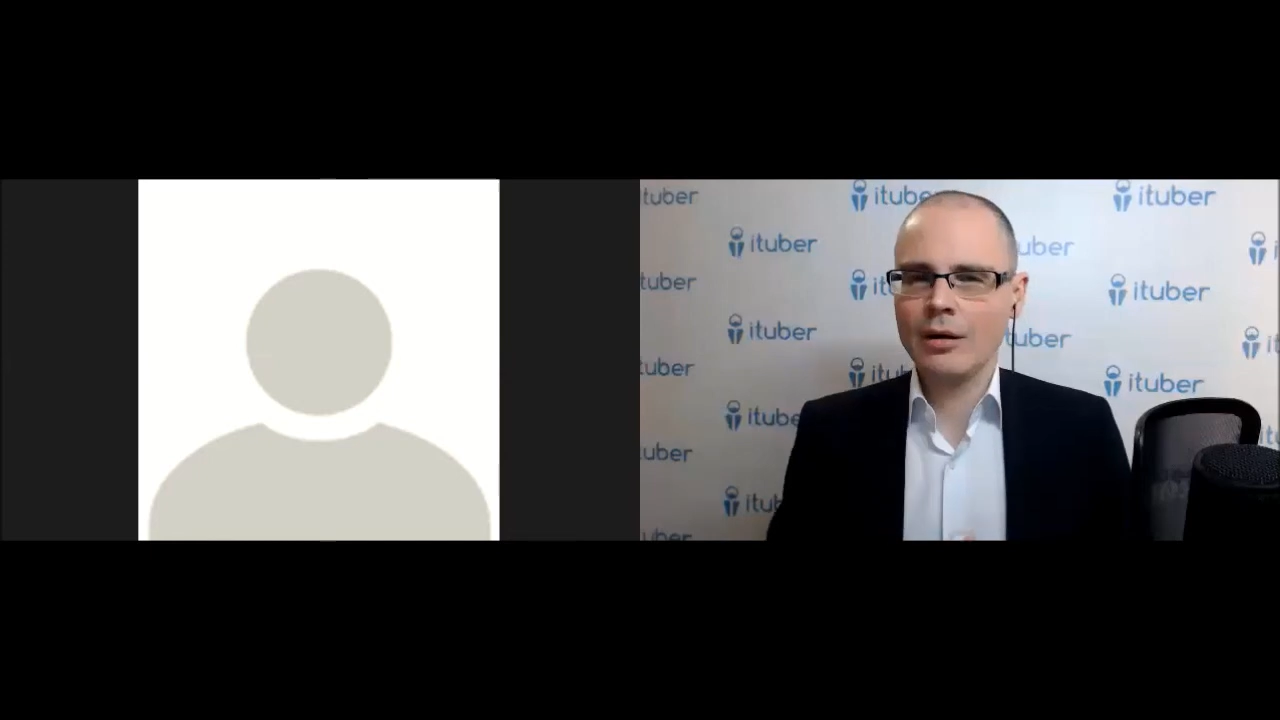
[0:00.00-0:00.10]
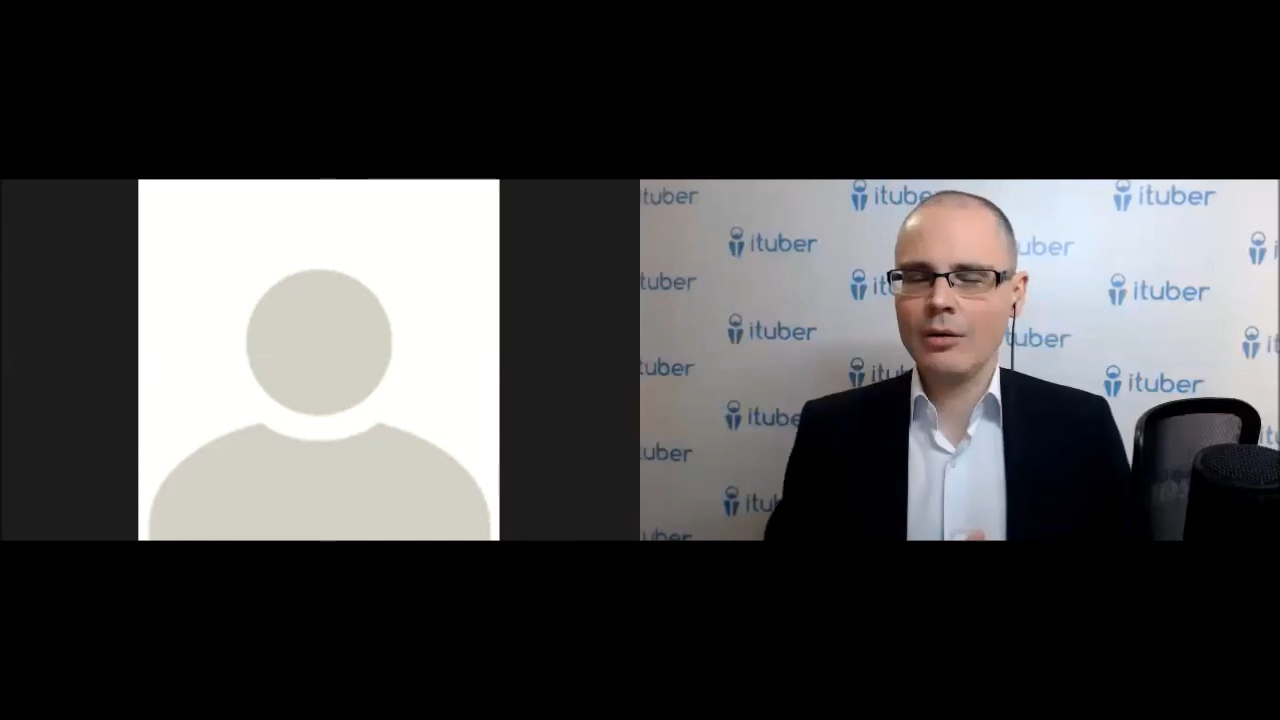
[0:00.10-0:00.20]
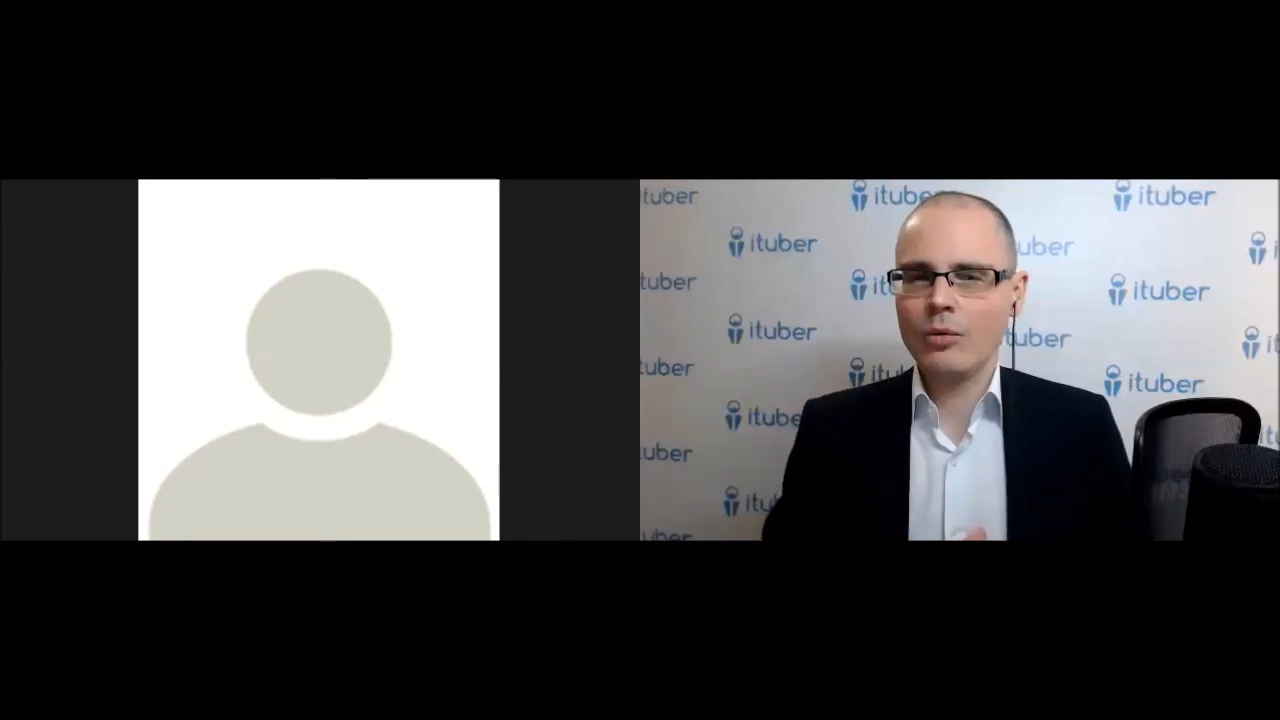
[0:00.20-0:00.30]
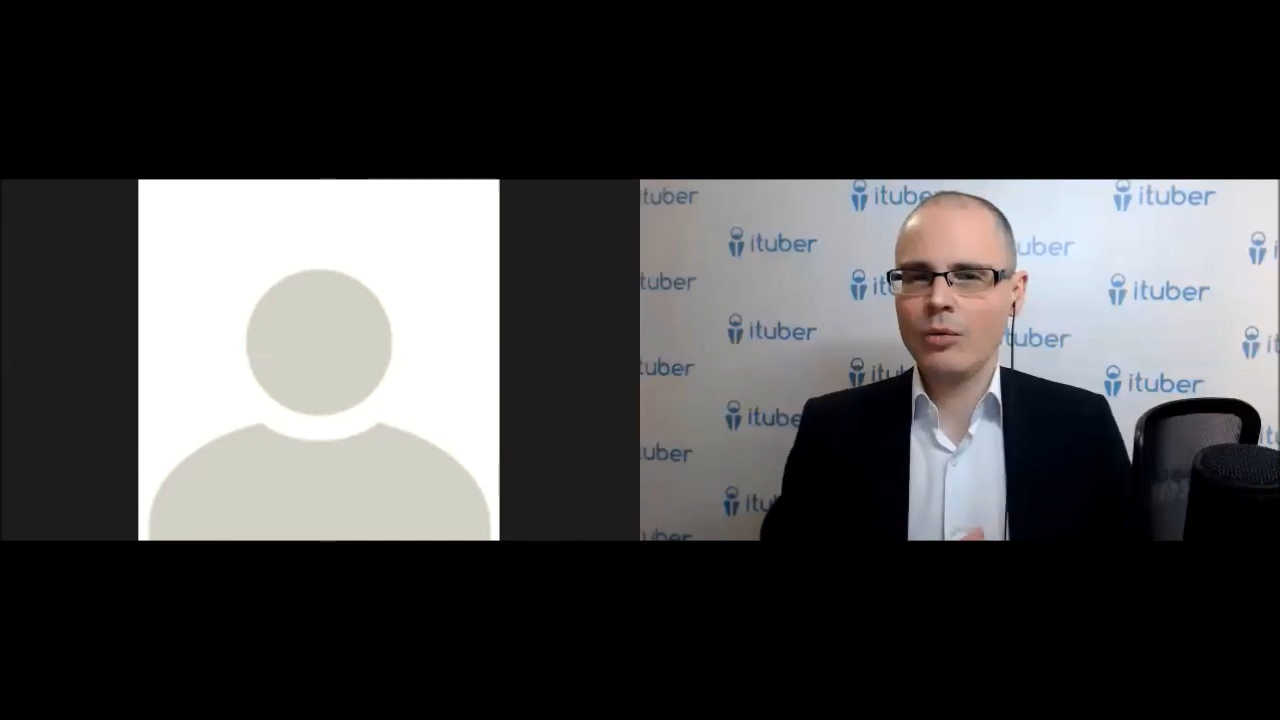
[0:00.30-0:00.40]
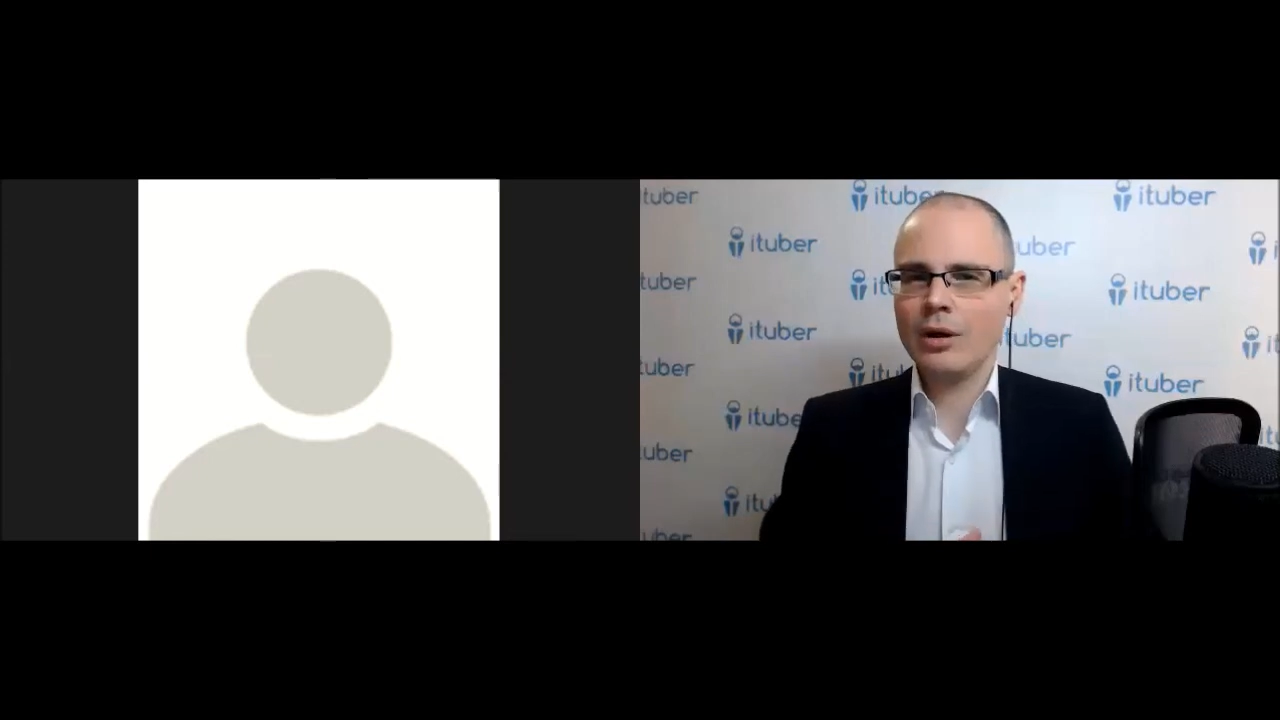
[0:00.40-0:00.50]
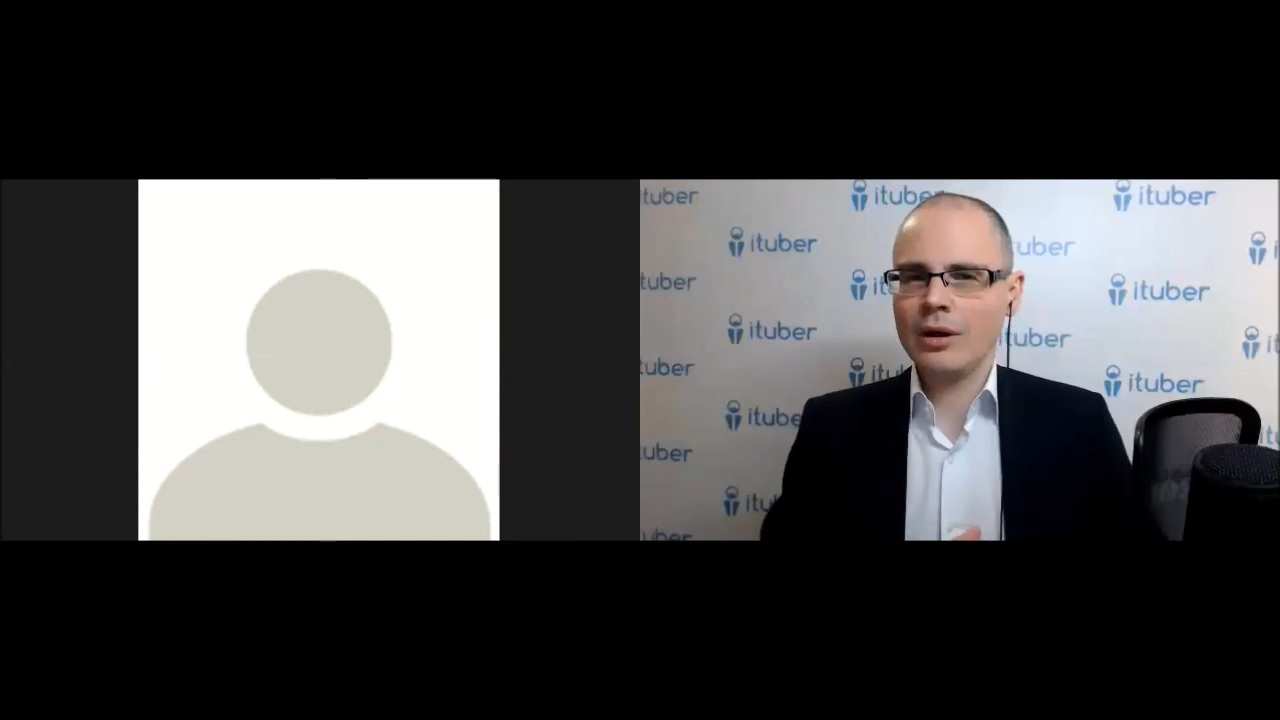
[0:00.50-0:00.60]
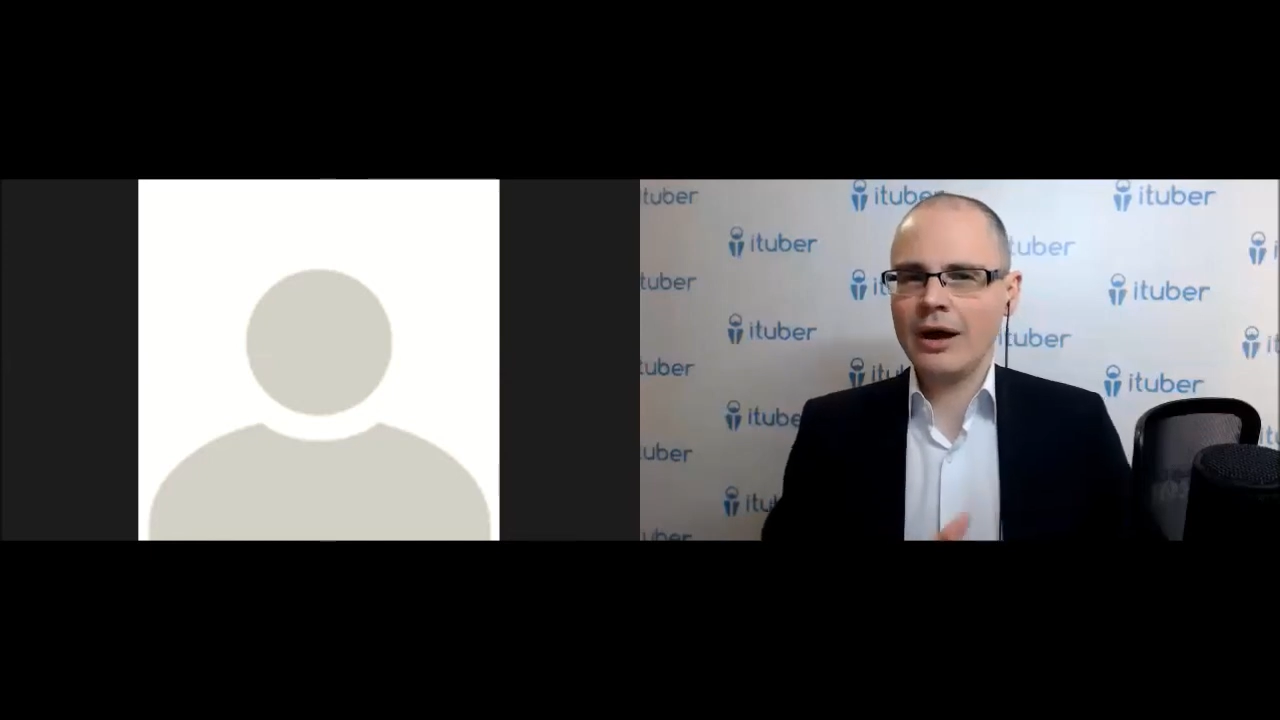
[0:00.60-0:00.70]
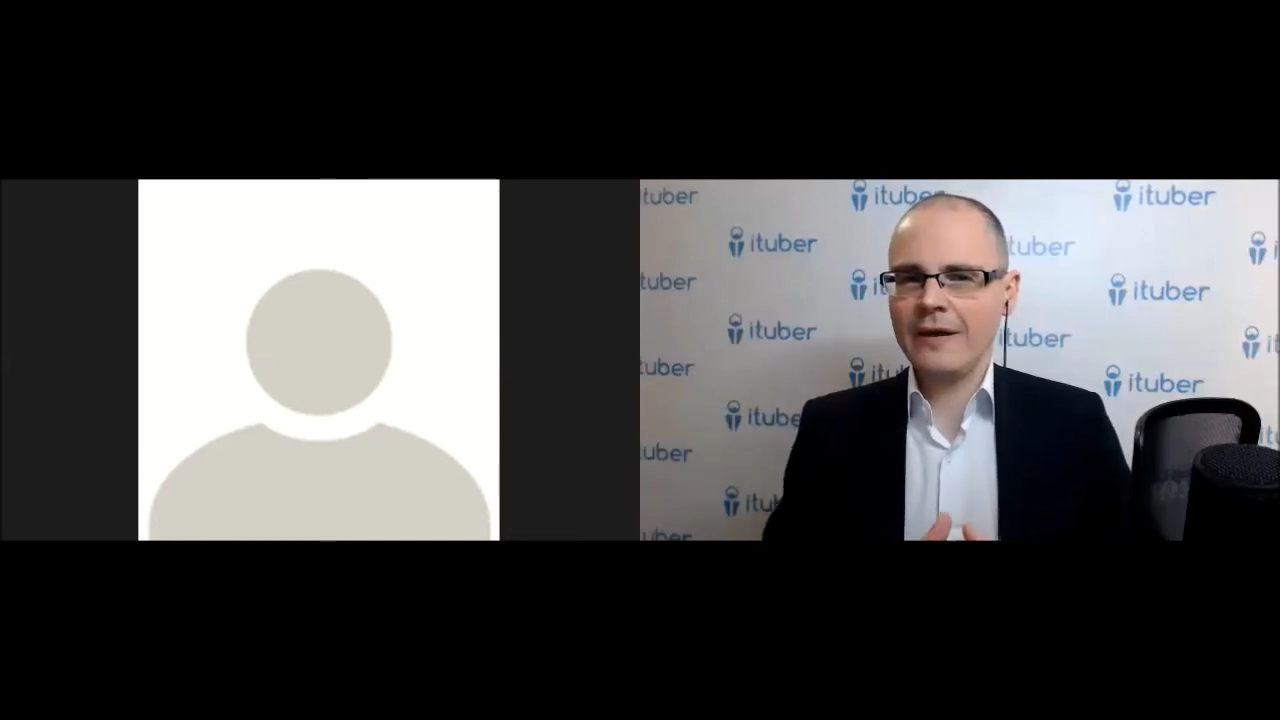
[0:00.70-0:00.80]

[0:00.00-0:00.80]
Well, I